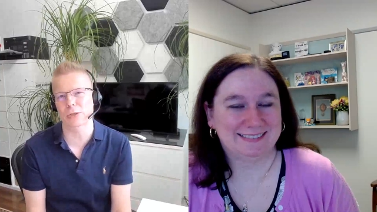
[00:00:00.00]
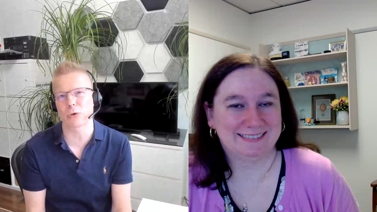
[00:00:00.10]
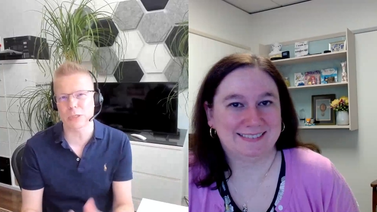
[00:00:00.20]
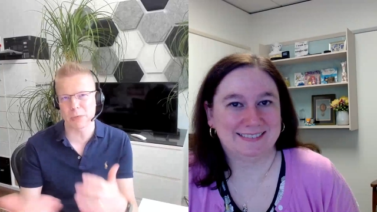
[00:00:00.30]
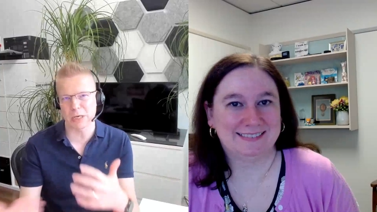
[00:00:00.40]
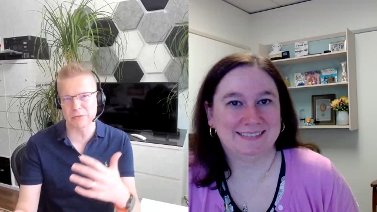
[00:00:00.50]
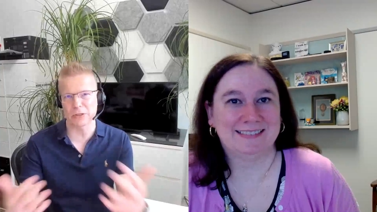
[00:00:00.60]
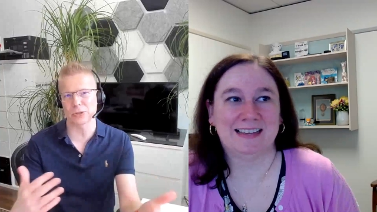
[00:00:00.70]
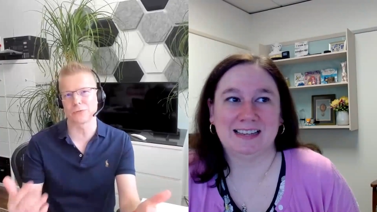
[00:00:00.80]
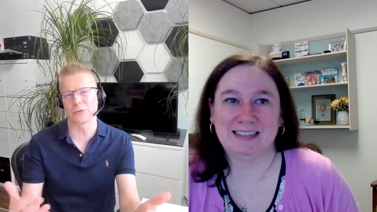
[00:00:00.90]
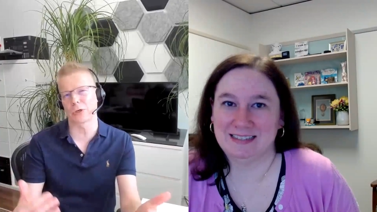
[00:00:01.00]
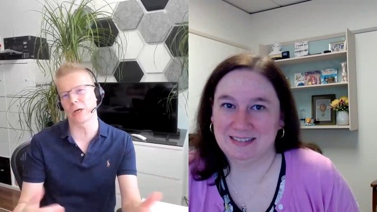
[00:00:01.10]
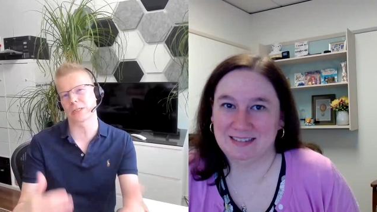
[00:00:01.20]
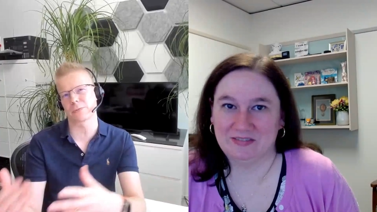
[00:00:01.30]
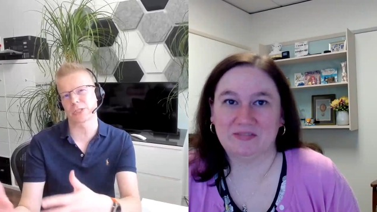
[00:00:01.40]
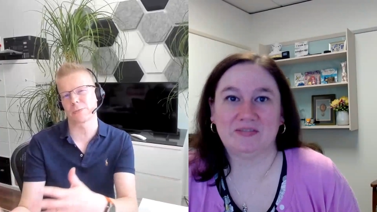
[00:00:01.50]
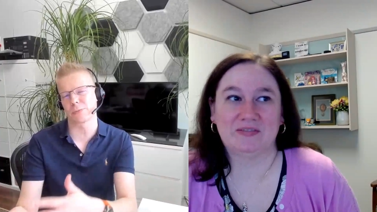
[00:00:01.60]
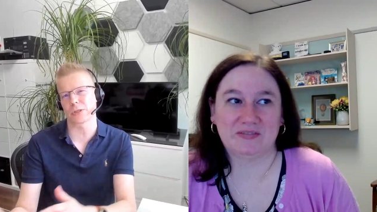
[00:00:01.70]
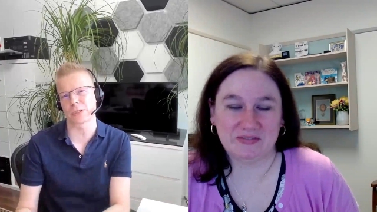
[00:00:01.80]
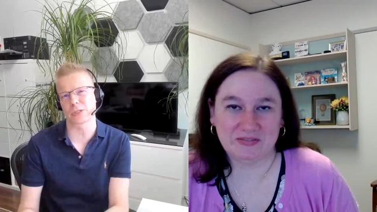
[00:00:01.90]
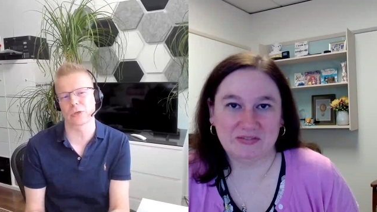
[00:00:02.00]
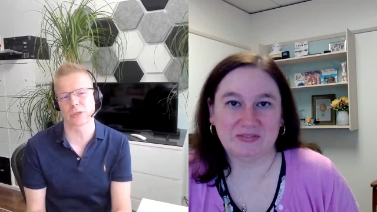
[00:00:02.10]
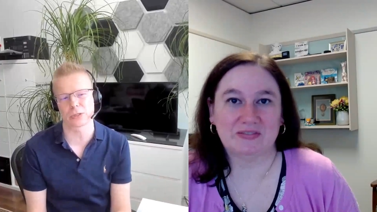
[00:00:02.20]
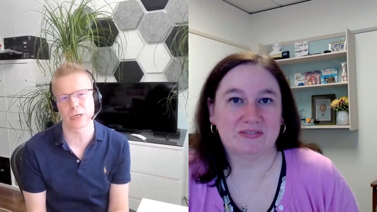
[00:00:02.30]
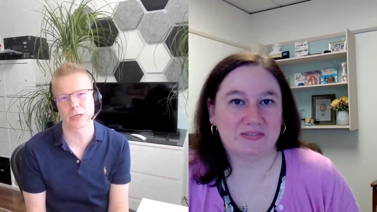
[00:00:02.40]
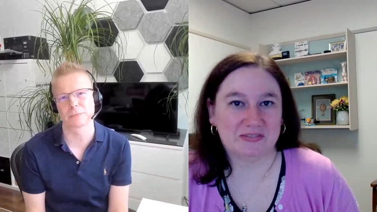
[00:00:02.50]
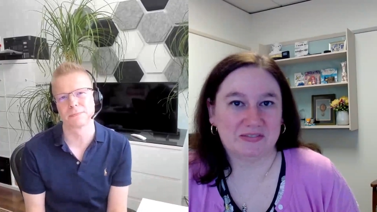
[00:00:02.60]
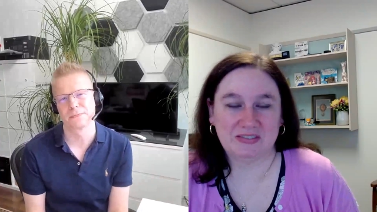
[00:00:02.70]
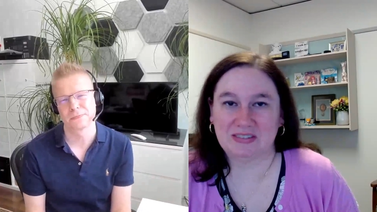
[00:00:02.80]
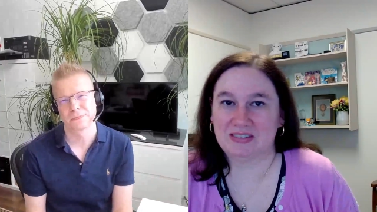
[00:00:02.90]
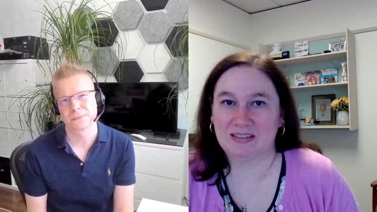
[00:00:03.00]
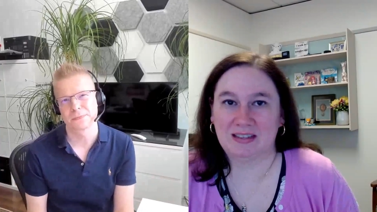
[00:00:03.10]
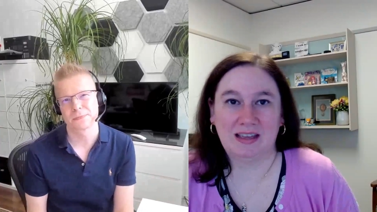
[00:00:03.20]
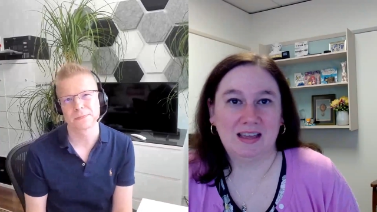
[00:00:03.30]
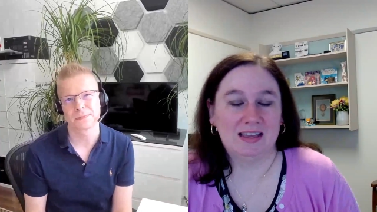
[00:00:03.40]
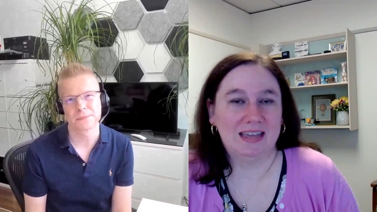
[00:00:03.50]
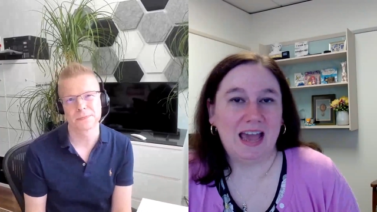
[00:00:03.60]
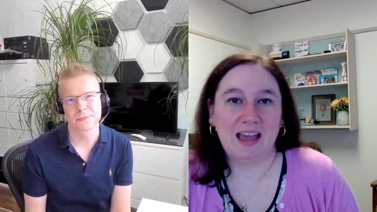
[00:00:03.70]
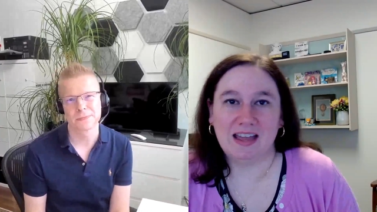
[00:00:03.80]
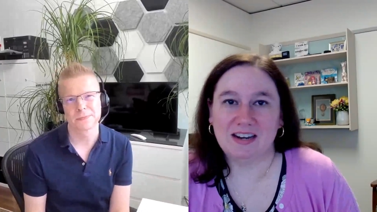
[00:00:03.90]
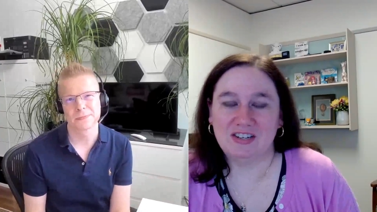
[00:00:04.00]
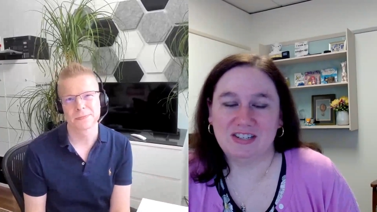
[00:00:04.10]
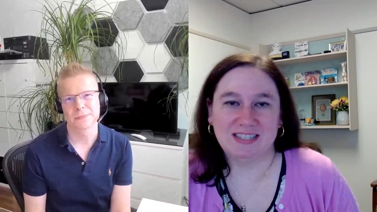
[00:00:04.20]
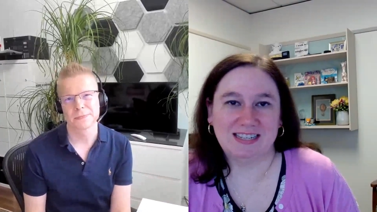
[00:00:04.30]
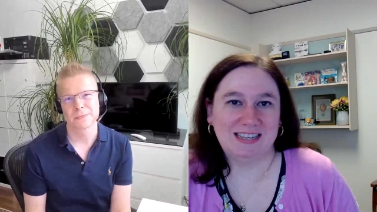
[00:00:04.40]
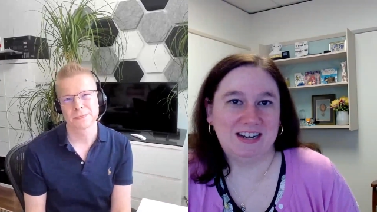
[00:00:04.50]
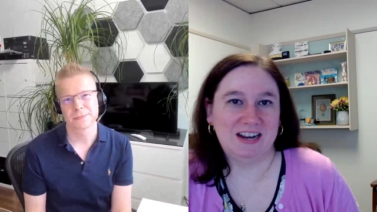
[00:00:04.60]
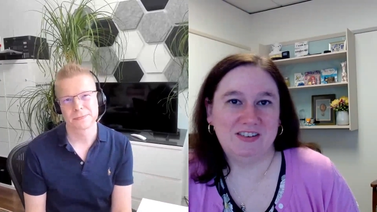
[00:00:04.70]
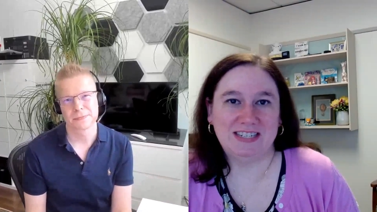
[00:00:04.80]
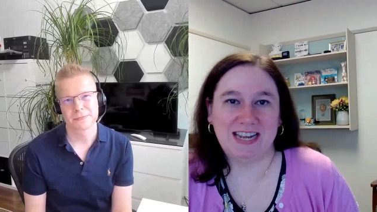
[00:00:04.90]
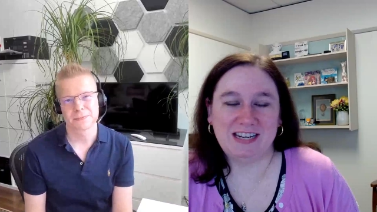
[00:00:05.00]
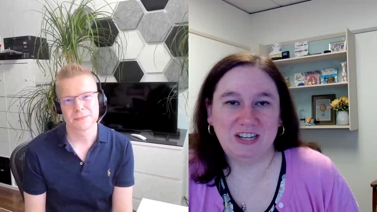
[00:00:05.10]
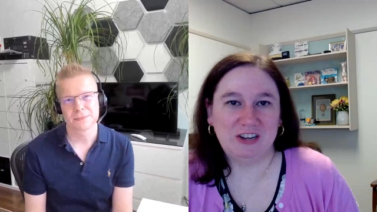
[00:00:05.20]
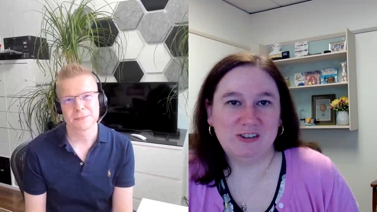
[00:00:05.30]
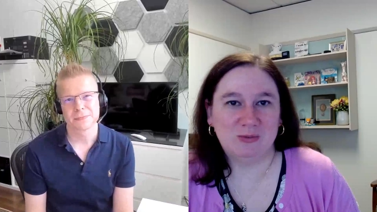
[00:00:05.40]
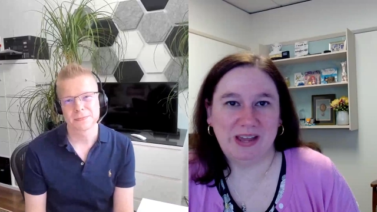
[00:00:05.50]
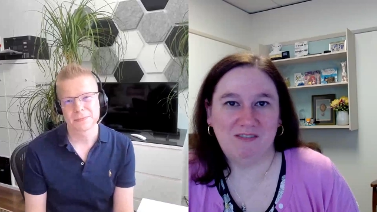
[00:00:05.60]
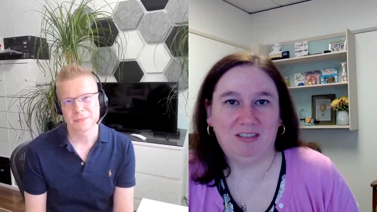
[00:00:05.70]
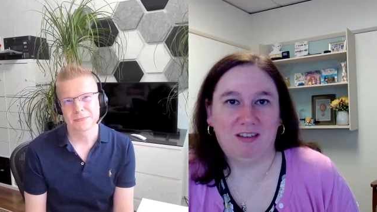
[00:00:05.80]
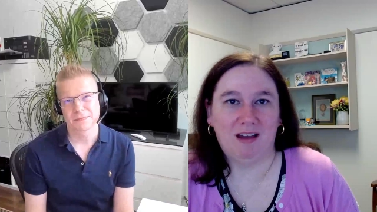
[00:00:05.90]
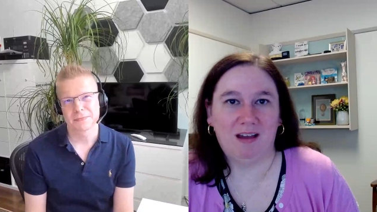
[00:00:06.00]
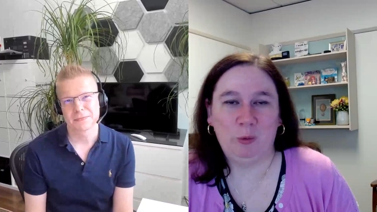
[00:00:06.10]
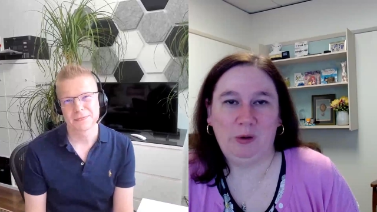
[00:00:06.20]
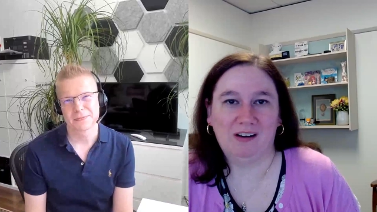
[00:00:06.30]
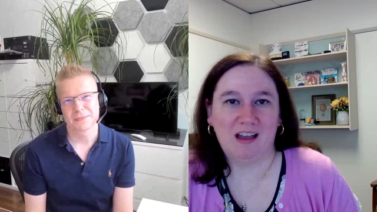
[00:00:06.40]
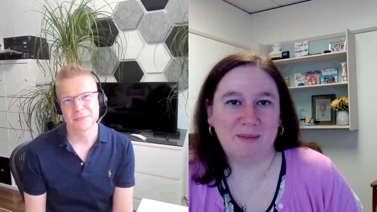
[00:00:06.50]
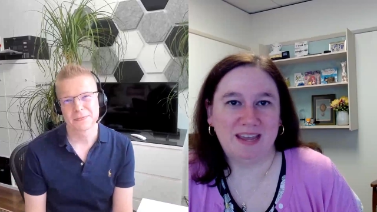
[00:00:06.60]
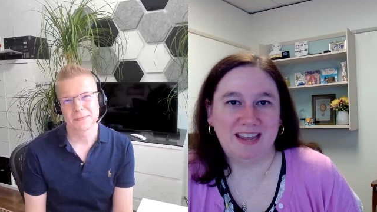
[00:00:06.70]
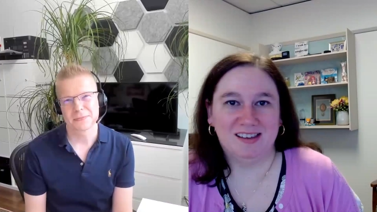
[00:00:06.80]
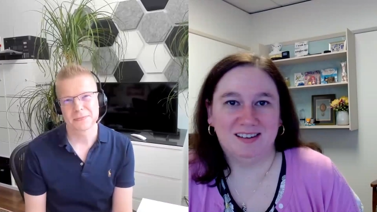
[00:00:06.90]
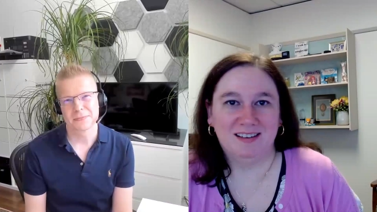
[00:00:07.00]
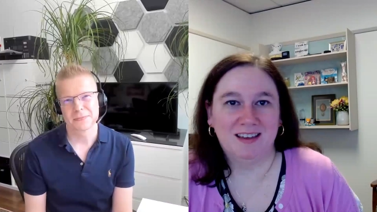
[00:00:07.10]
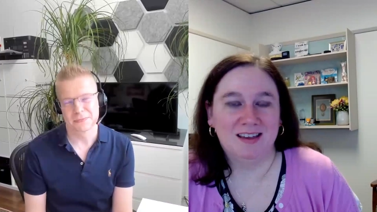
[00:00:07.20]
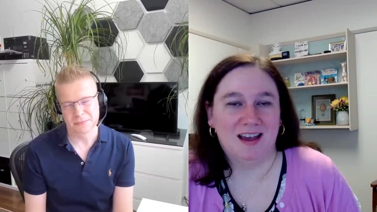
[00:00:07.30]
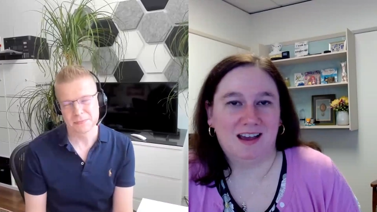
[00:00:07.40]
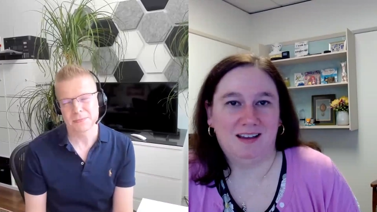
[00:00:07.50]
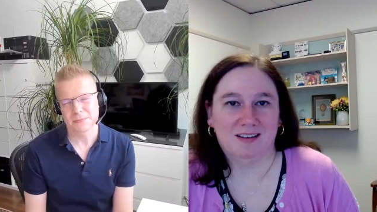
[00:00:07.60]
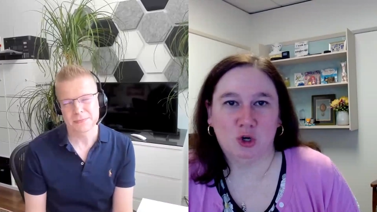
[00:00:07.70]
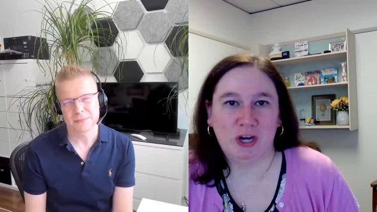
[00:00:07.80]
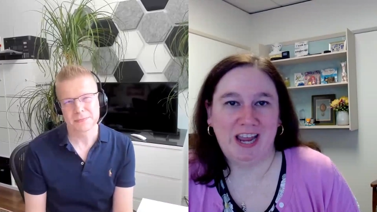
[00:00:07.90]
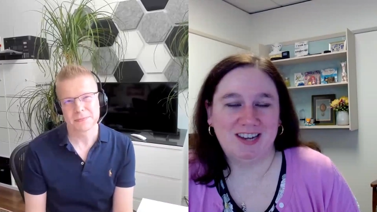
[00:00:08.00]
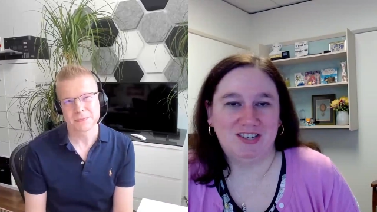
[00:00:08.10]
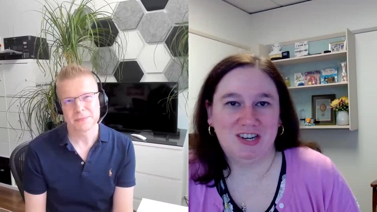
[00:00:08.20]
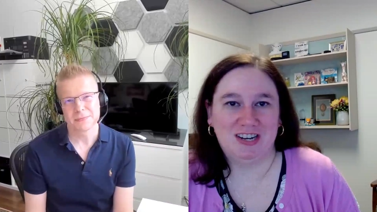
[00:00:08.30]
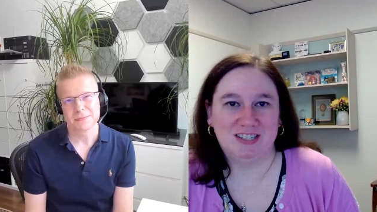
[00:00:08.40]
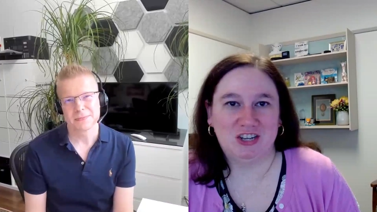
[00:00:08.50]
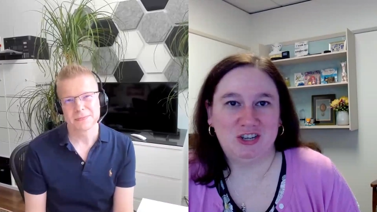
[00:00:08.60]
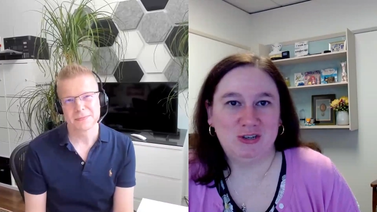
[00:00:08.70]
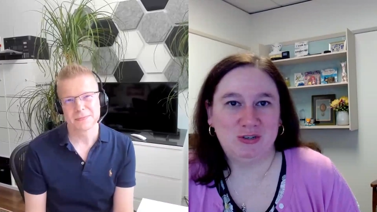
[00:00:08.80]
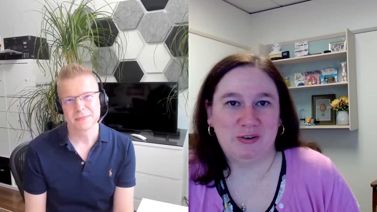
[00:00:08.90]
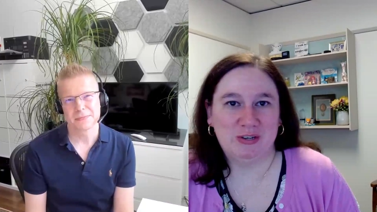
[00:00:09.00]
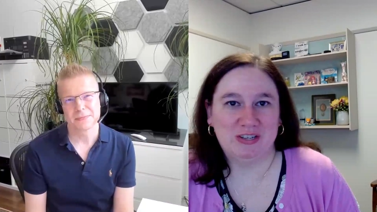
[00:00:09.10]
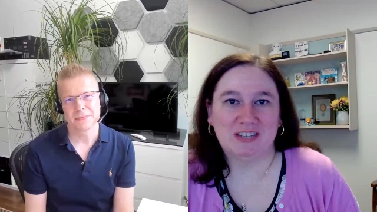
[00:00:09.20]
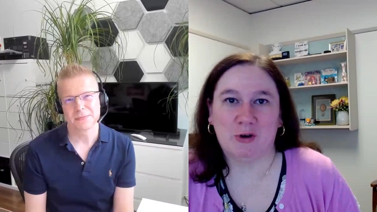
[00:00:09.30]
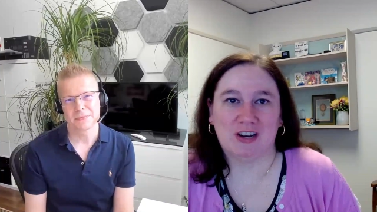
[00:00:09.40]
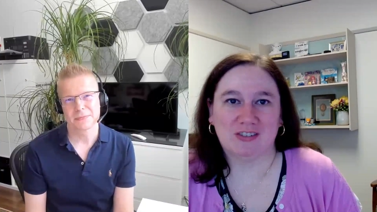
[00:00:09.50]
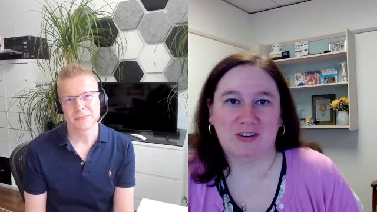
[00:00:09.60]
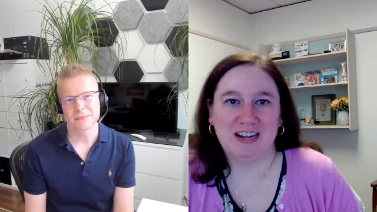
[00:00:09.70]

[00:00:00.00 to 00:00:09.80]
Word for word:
Speaker 1: because that's always beneficial for customers and partners to understand
Speaker 2: yeah, and just, you know, stay tuned. We have a lot more coming, and uh, creation is a huge focus for